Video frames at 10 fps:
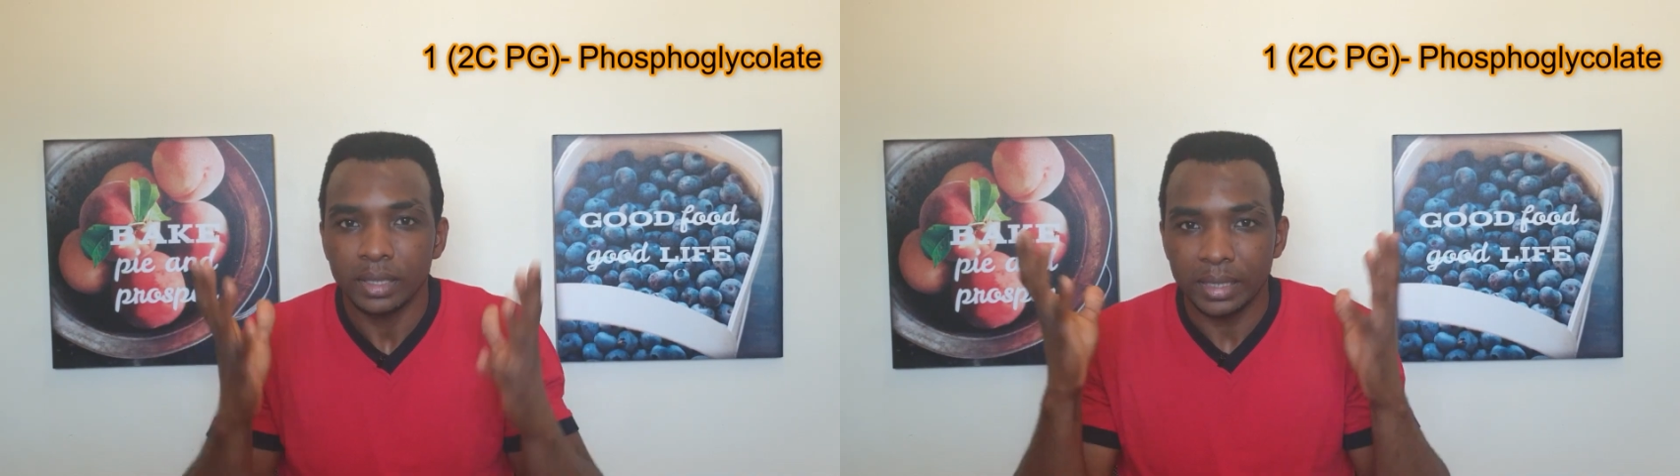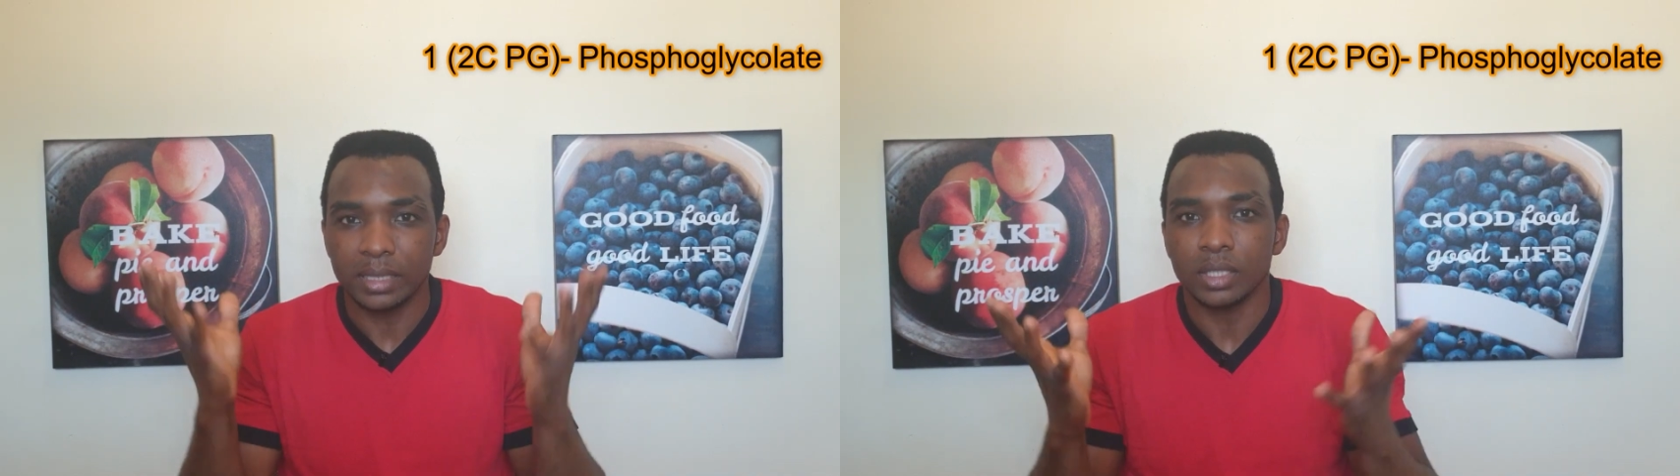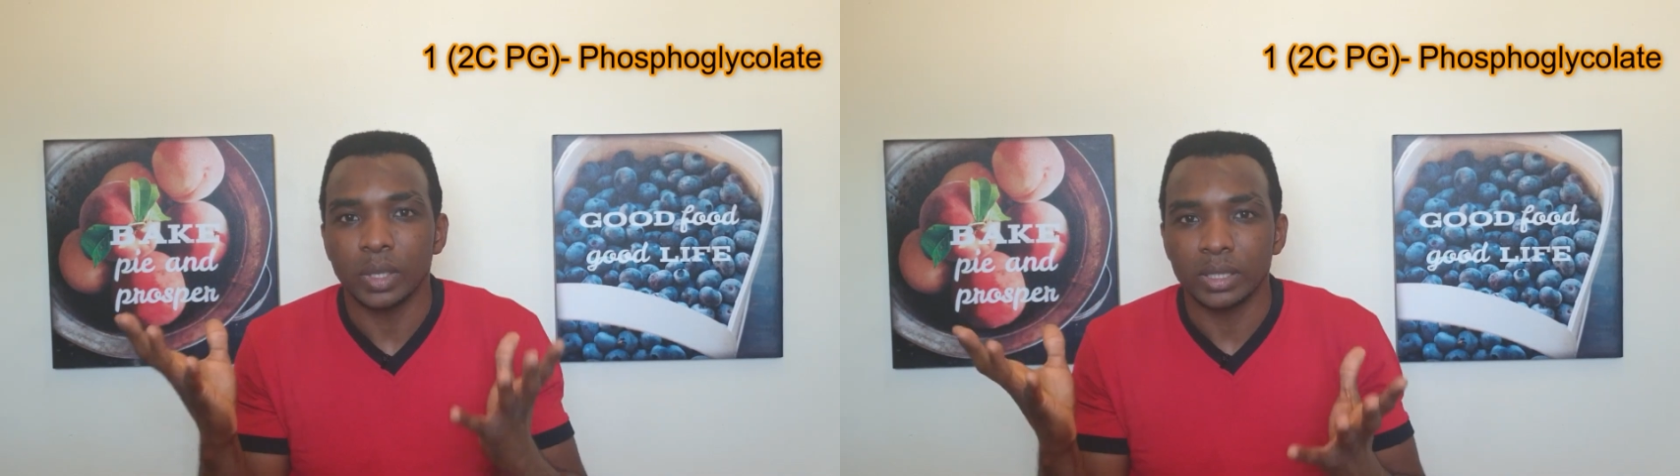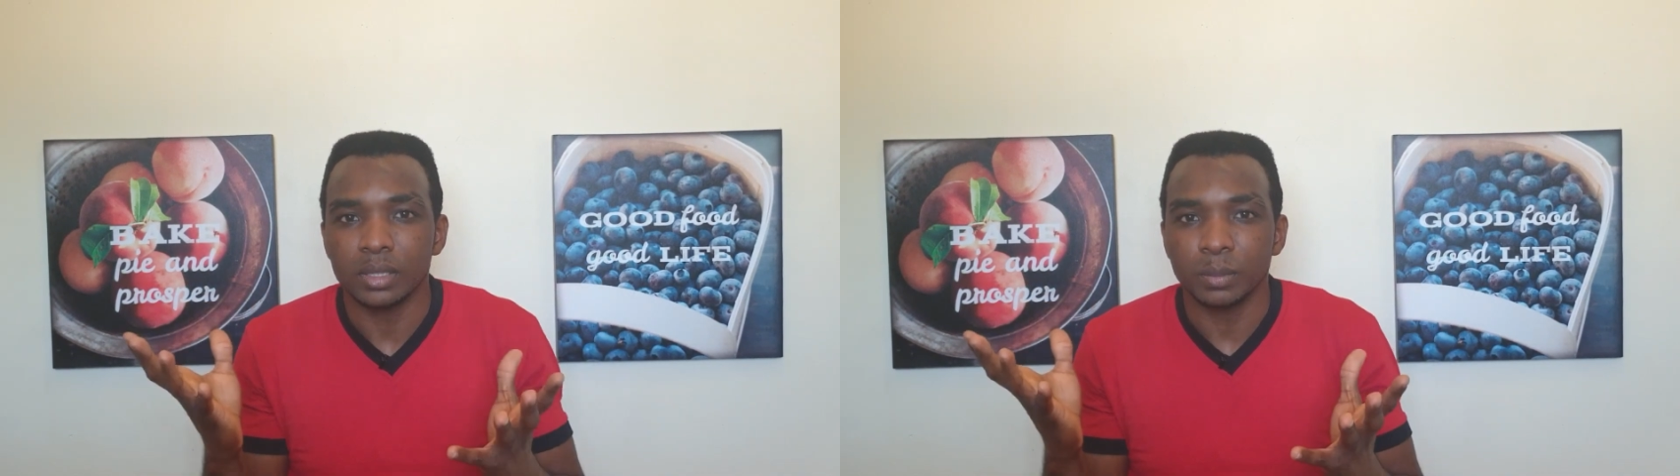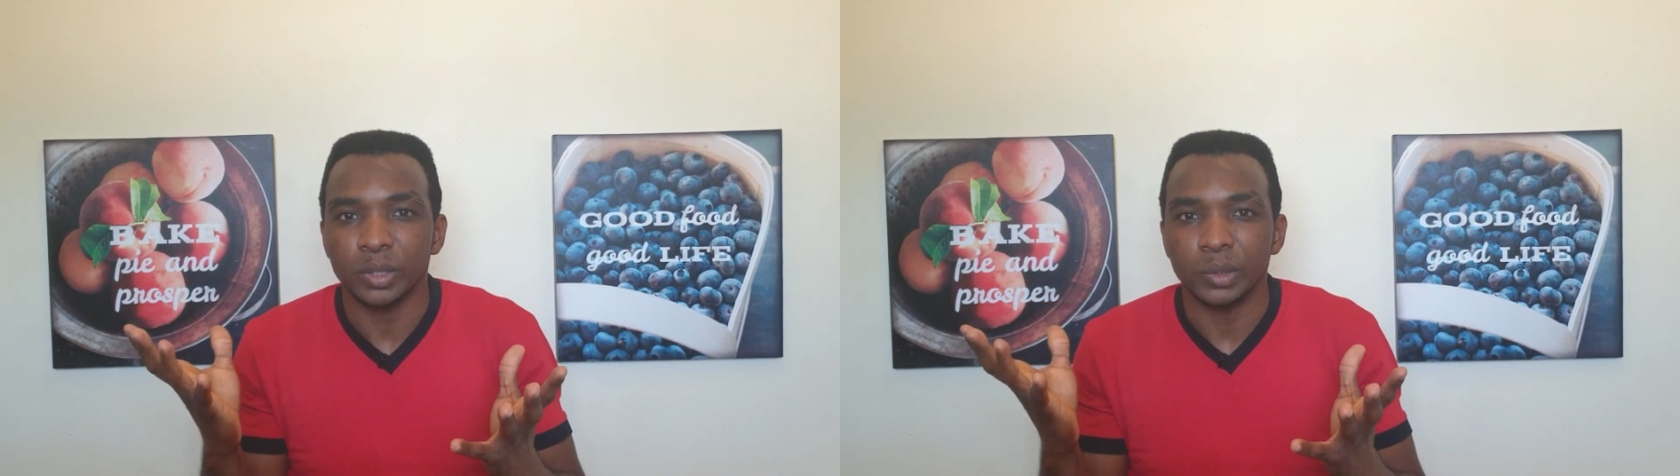That is what
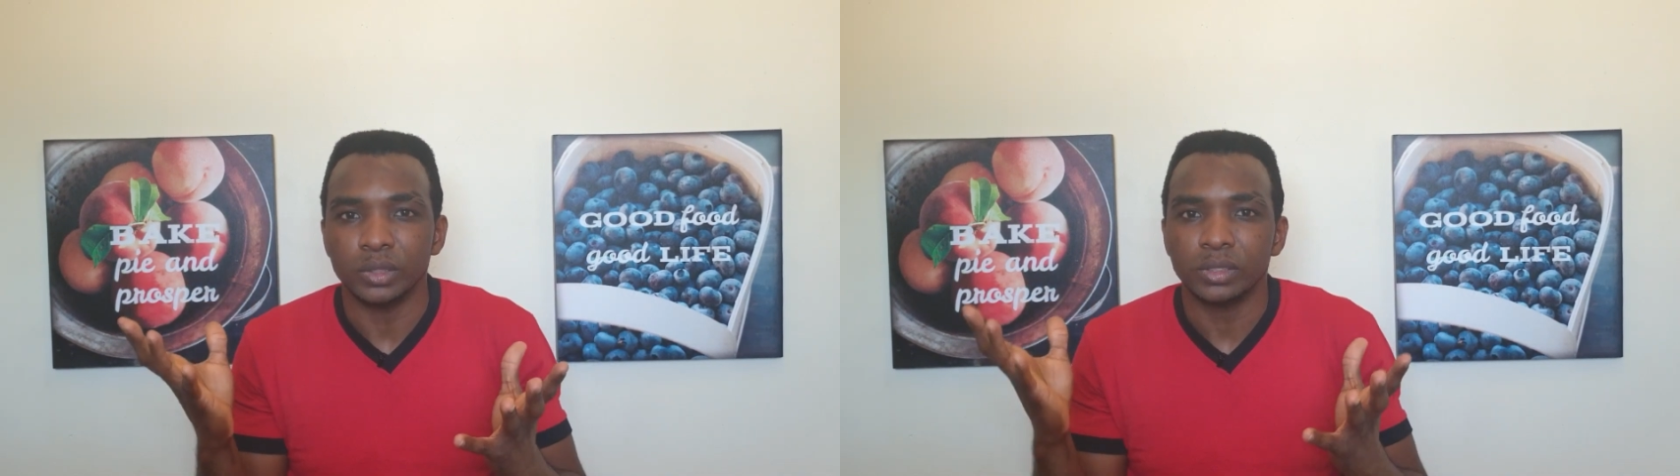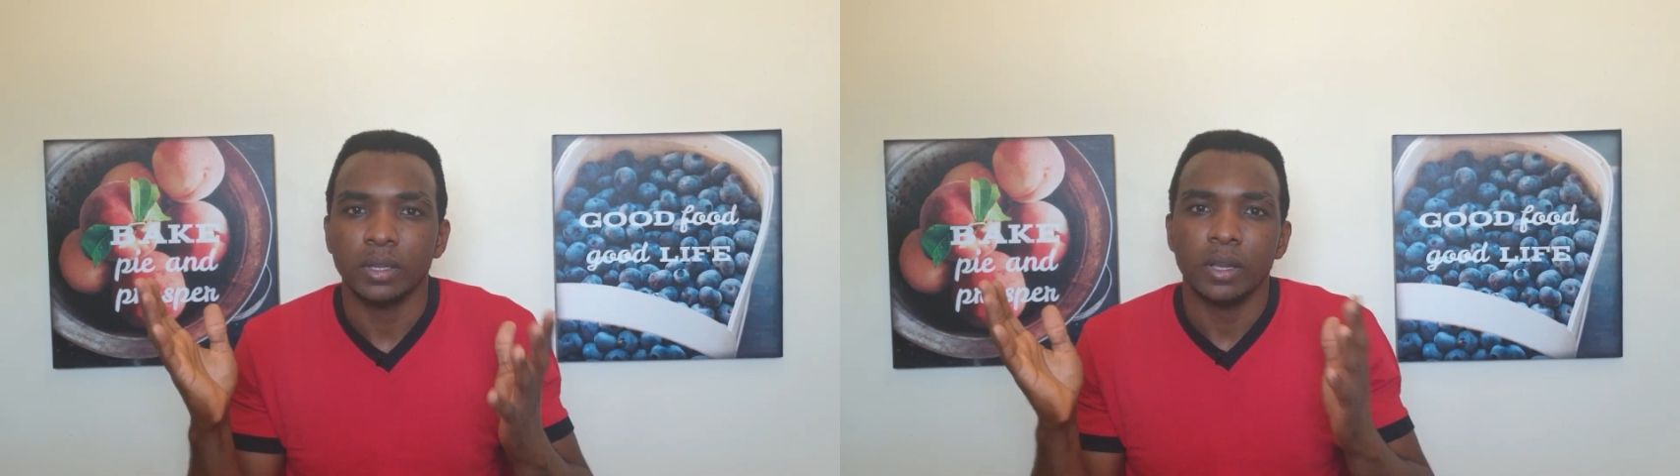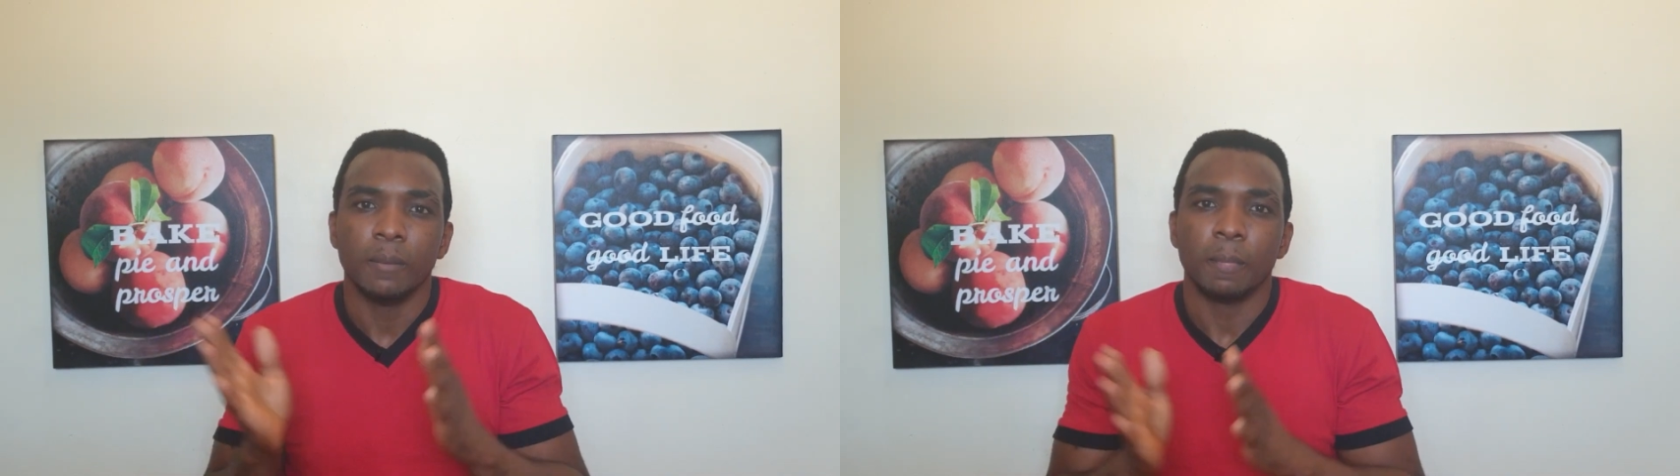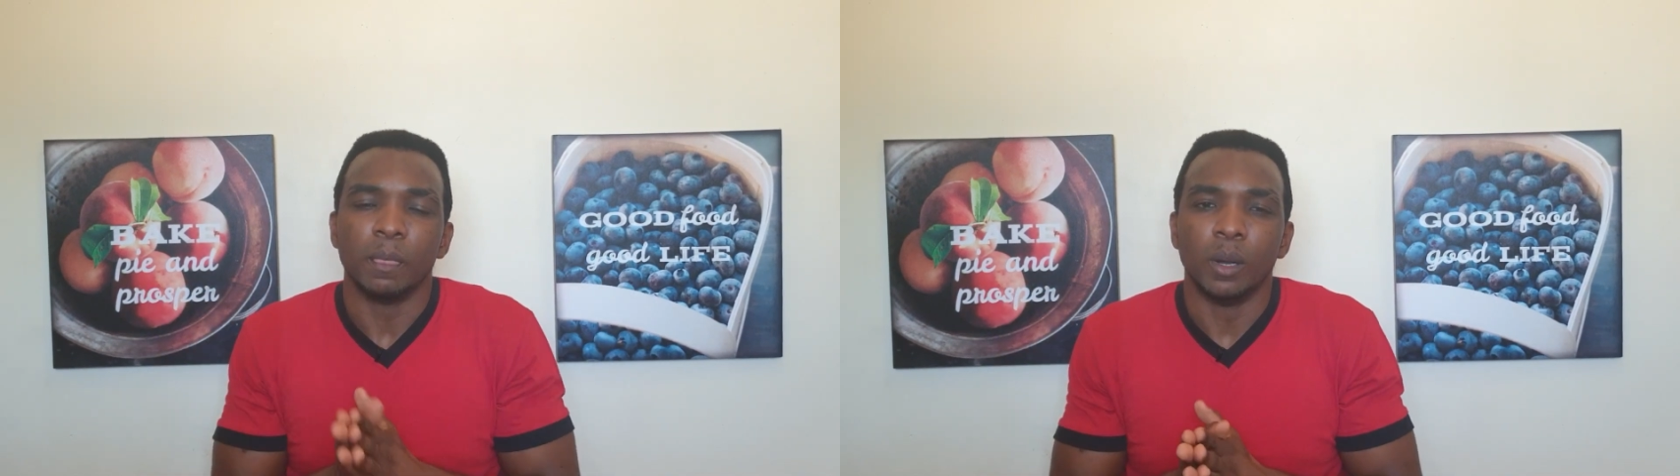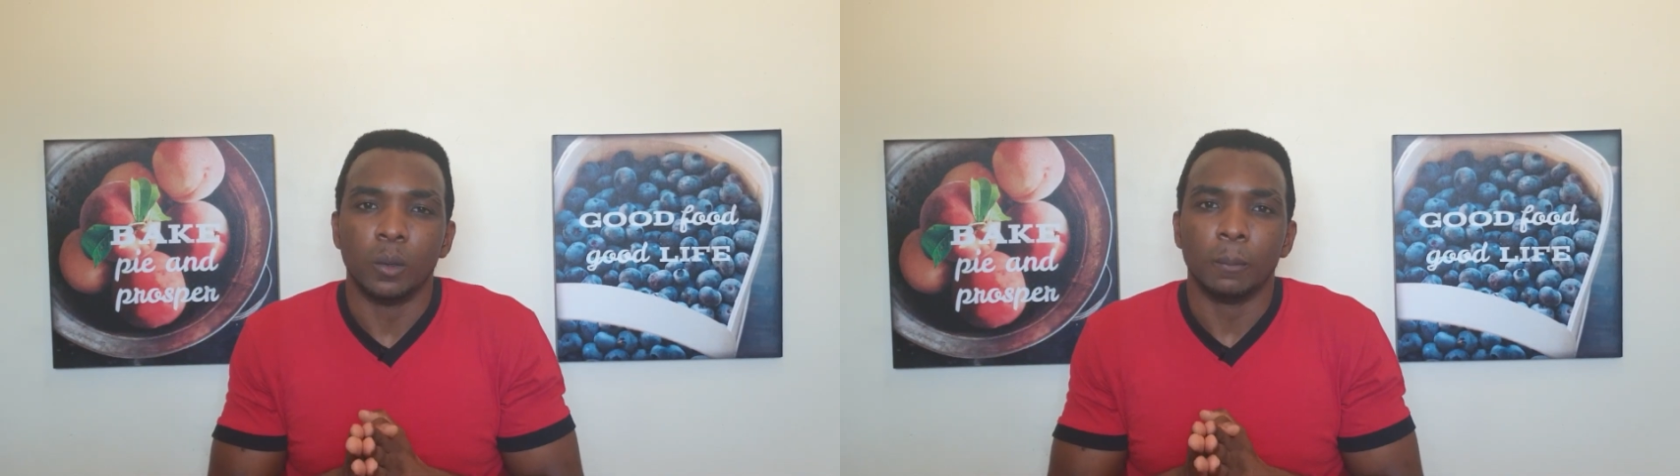is produced.
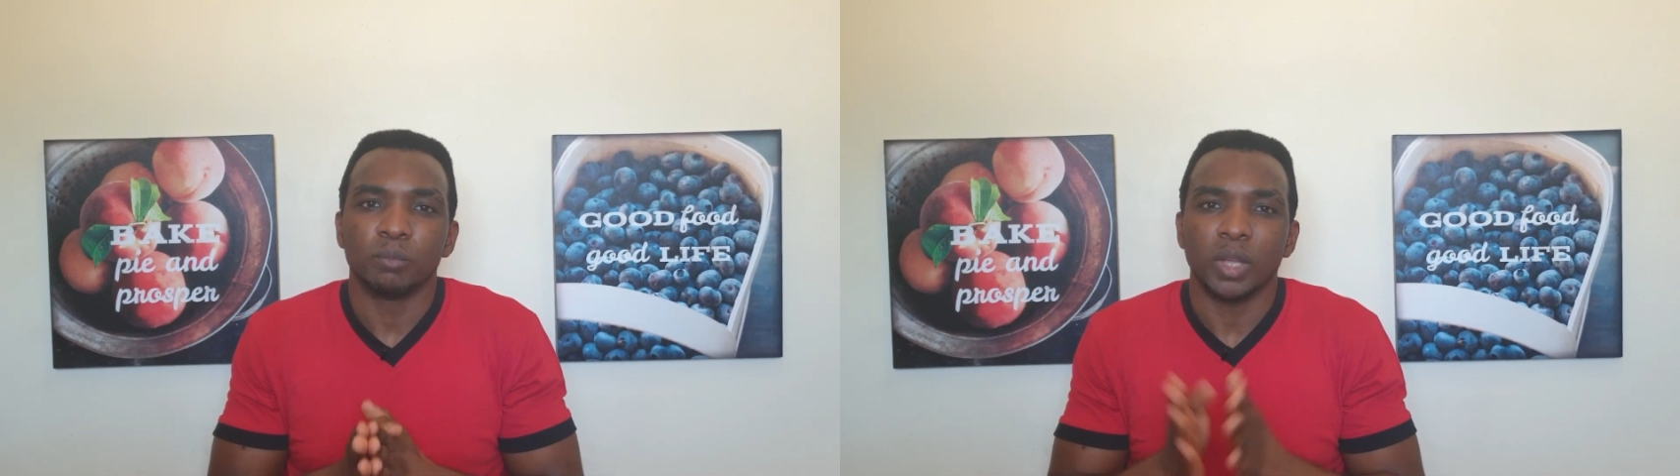Now,